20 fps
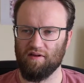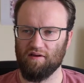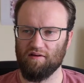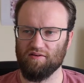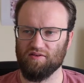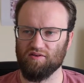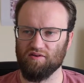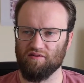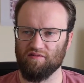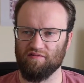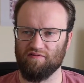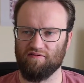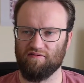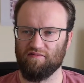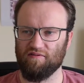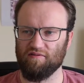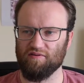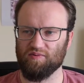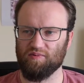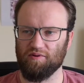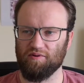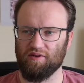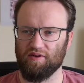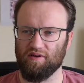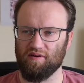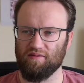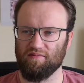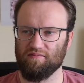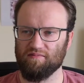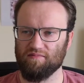sort of, it was probably
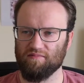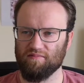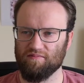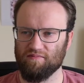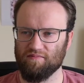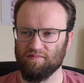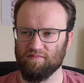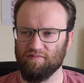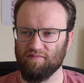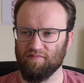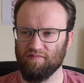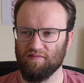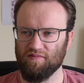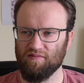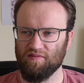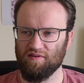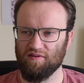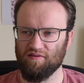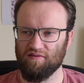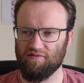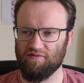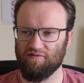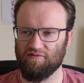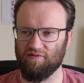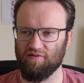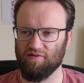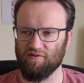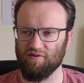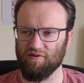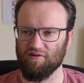a
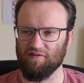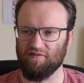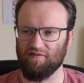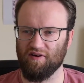4 or